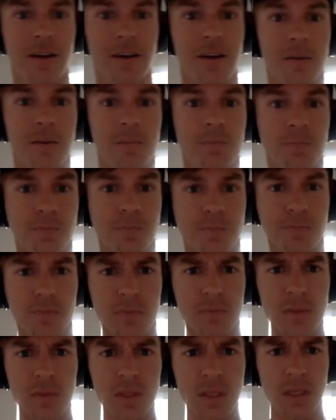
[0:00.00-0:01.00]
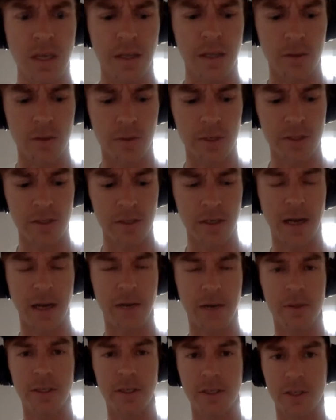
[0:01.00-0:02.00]
Um, and the reason I
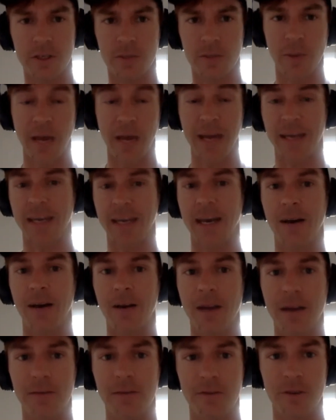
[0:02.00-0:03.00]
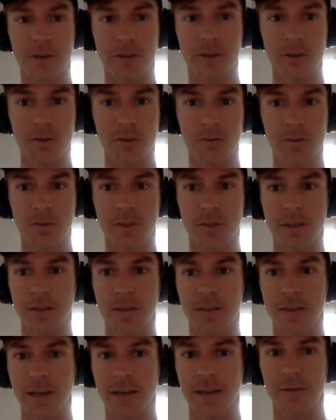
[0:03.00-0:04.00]
reached back out after you
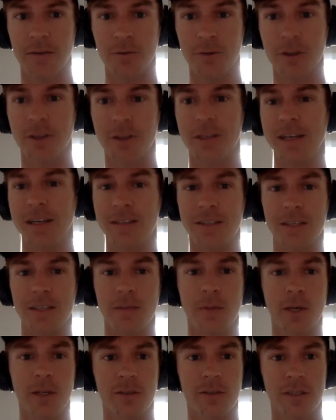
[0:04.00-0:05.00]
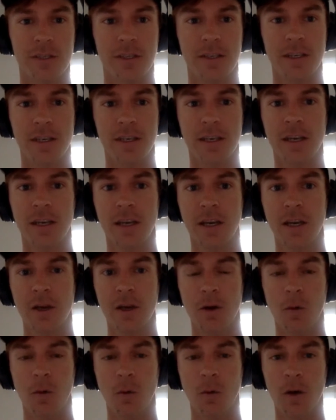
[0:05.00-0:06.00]
sent that really nice email, Cyndy,
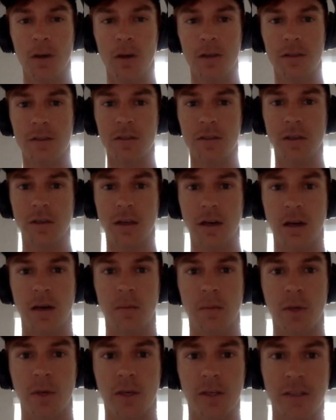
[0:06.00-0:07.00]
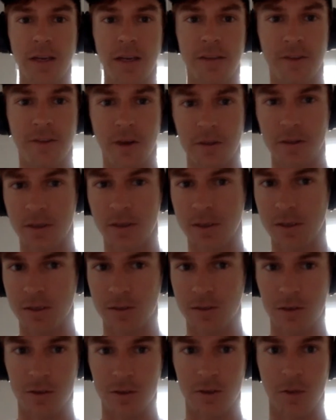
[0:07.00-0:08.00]
was uh, because I thought this is
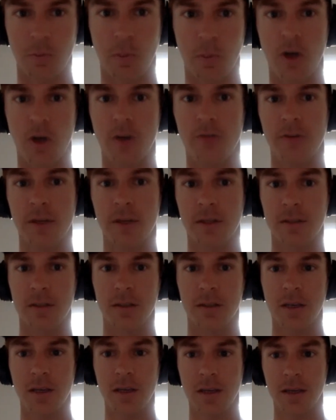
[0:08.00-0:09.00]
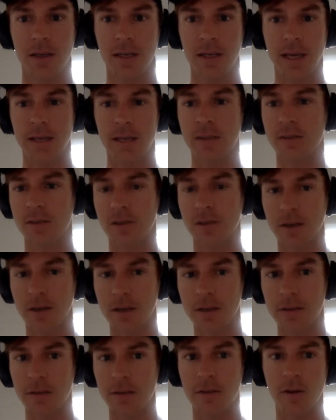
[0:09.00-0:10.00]
just a perfect case
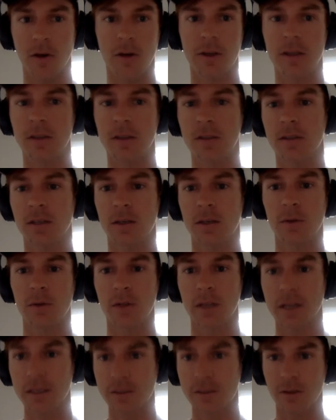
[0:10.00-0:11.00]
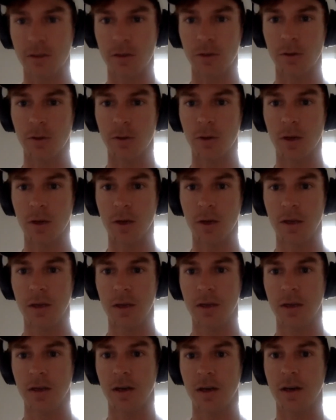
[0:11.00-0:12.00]
study that the audience can relate to
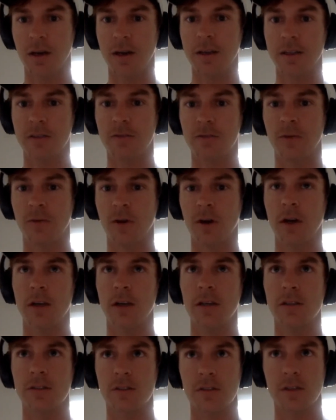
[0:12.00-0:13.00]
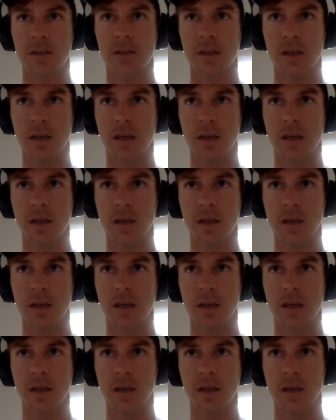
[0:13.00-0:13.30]
uh, as far as